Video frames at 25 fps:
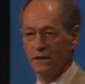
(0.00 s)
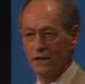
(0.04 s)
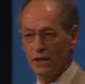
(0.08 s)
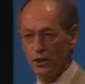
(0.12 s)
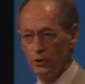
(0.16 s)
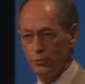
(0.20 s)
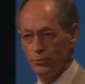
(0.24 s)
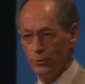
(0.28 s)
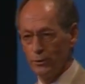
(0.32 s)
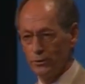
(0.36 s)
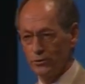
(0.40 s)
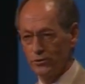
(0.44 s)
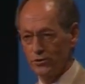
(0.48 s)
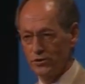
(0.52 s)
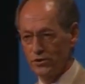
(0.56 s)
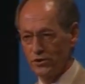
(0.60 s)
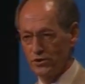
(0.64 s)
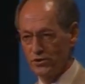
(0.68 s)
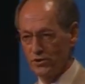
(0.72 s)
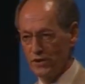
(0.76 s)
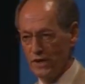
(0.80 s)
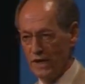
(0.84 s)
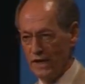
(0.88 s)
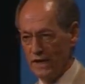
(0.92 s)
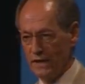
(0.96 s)
global
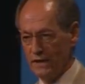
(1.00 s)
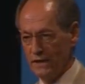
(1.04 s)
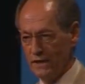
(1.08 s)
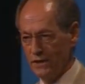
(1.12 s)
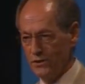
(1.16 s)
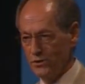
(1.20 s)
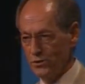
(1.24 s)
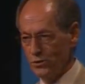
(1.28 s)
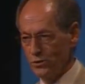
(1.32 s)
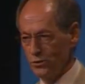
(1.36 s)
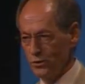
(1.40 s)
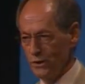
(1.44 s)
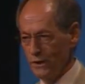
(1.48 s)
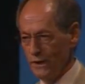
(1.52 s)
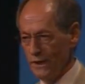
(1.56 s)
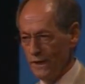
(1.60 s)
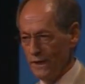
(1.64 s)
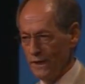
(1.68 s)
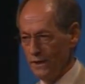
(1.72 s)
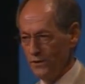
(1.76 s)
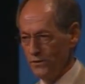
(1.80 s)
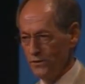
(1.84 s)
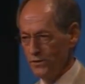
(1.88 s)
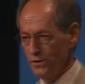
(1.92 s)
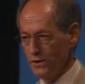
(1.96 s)
society is
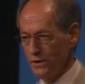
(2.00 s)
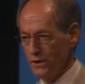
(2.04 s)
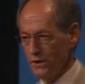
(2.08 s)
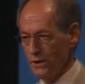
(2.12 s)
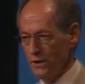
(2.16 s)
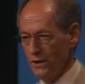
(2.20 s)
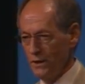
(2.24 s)
organized.